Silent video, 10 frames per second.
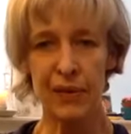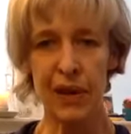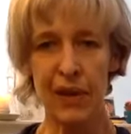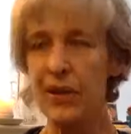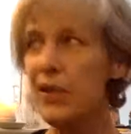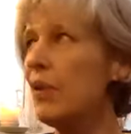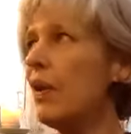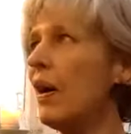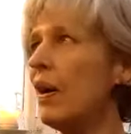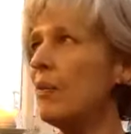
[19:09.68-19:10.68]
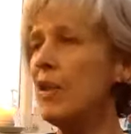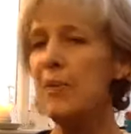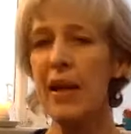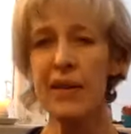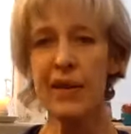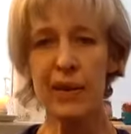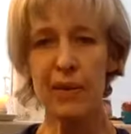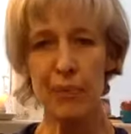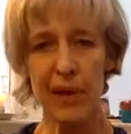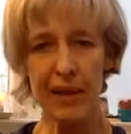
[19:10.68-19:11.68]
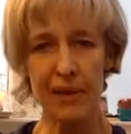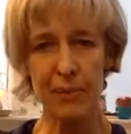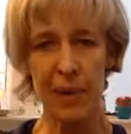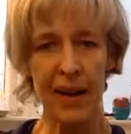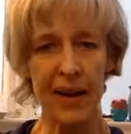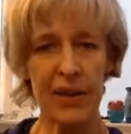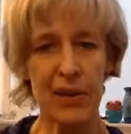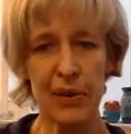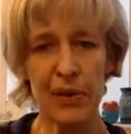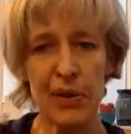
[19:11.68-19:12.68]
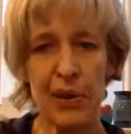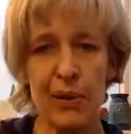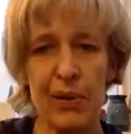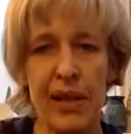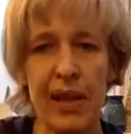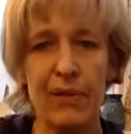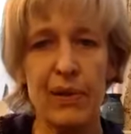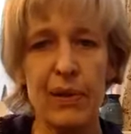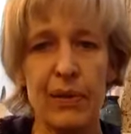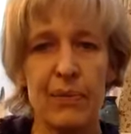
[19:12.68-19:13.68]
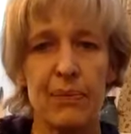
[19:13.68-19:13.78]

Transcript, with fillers: lowered your arms a bit, you can bring them back to shoulder level.